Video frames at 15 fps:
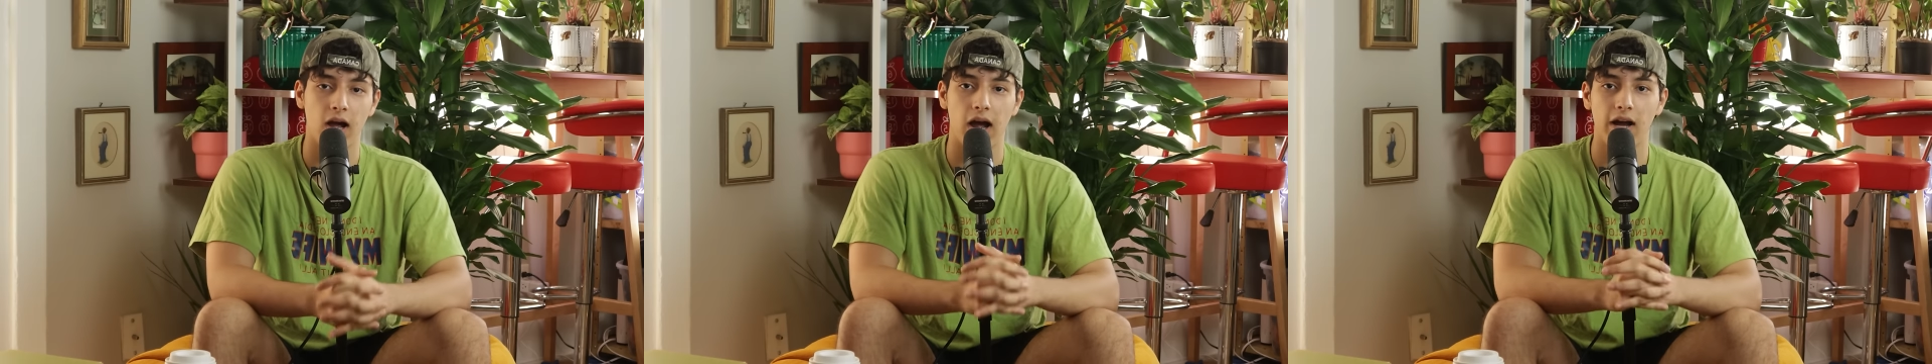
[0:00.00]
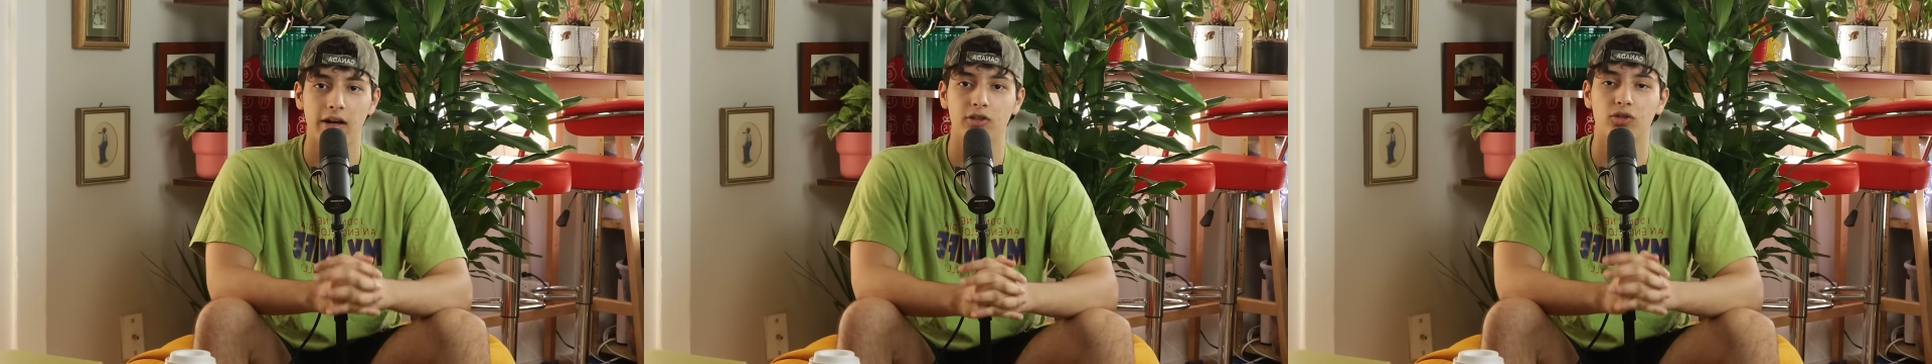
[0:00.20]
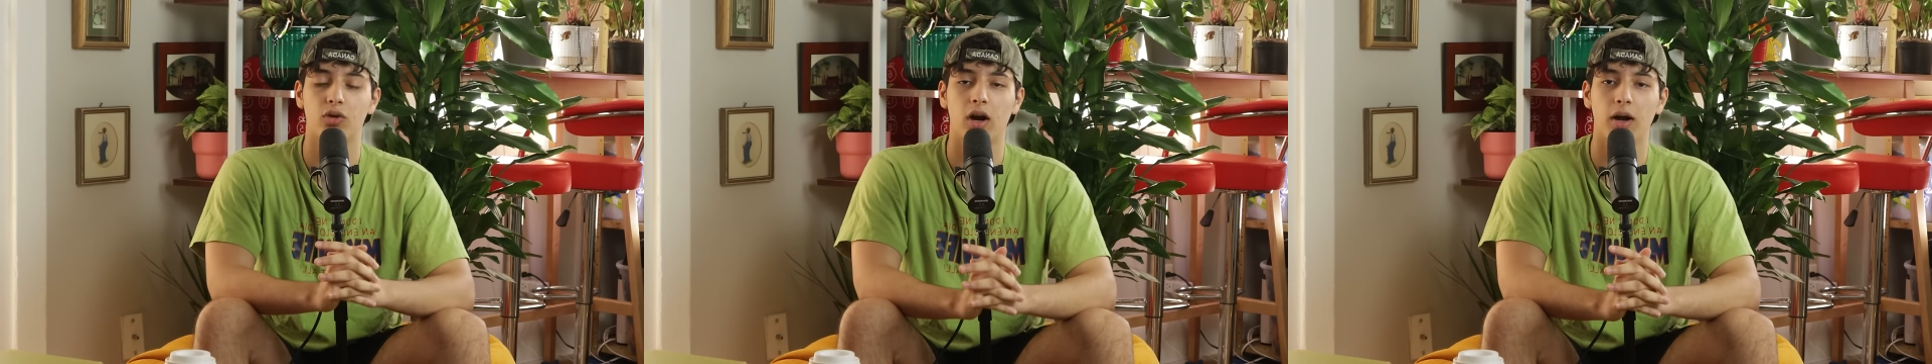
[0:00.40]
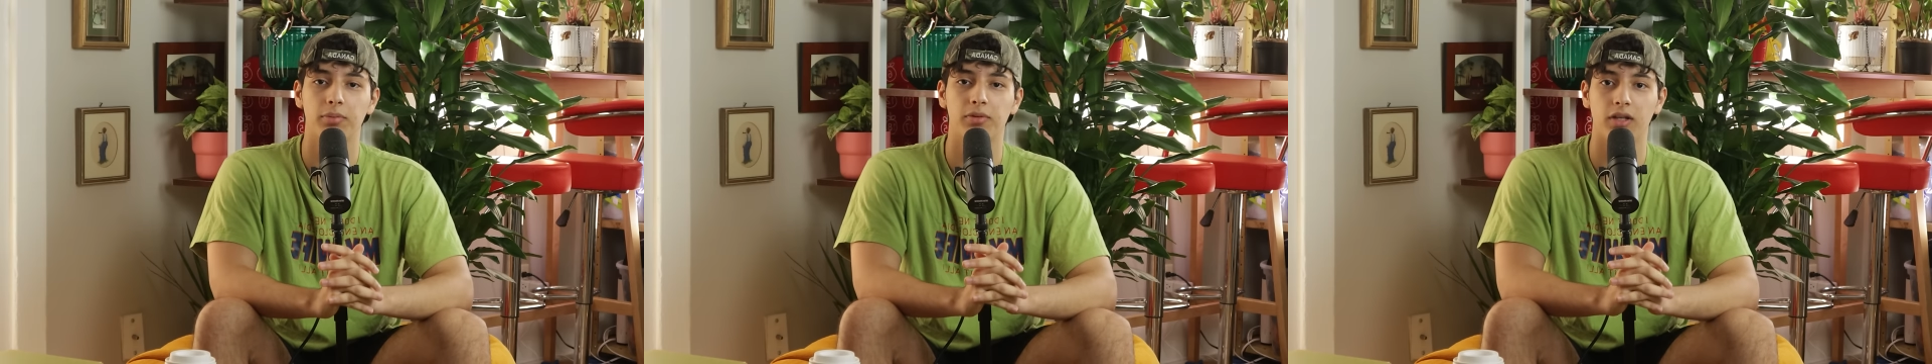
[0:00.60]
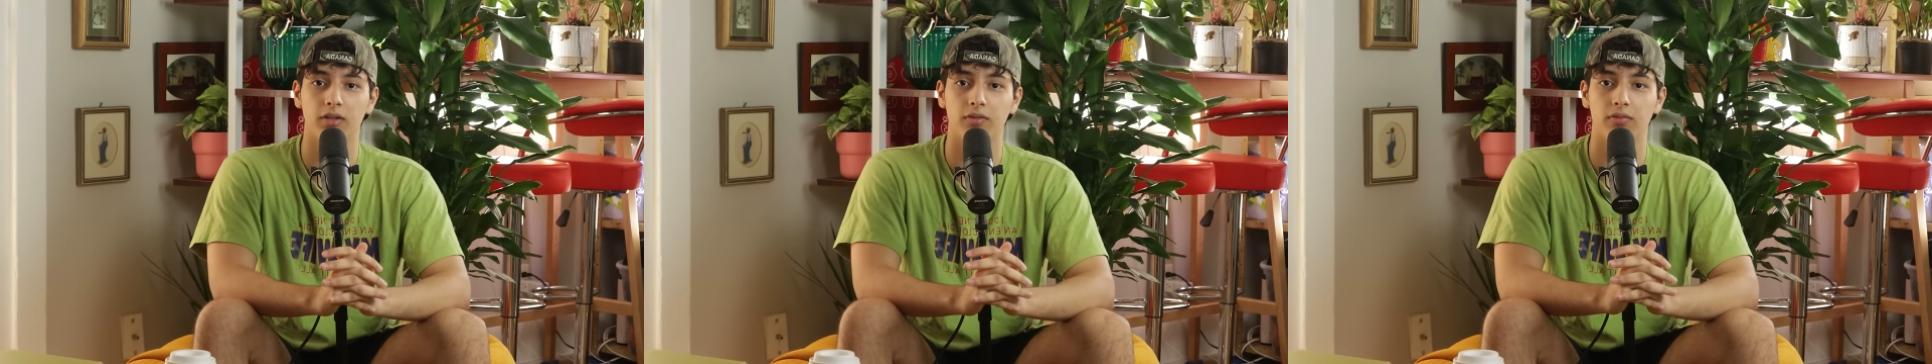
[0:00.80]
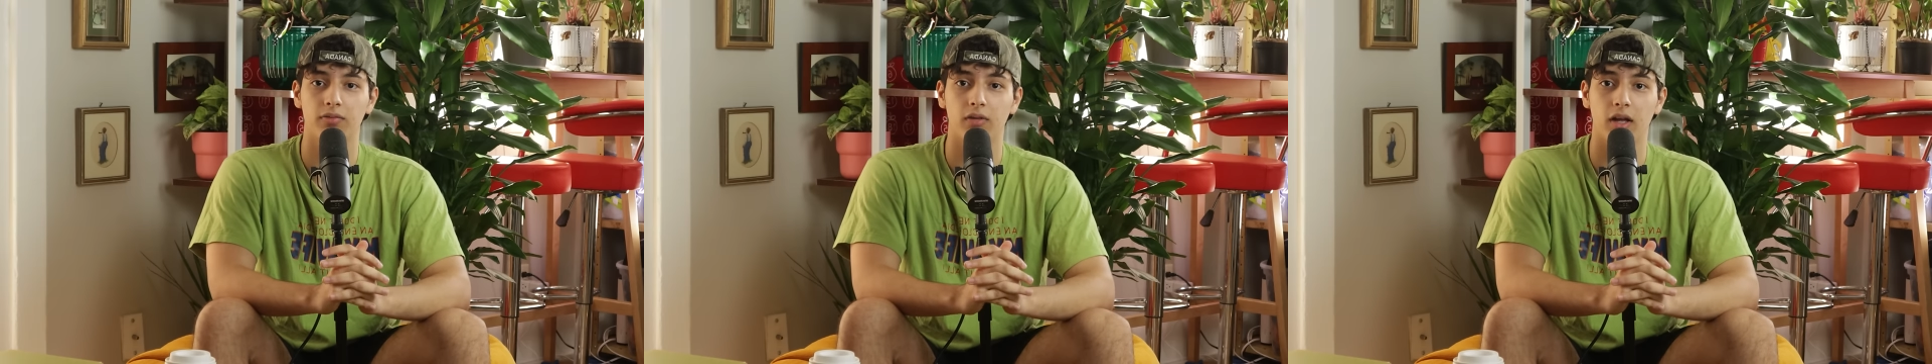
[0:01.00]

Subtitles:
I dropped a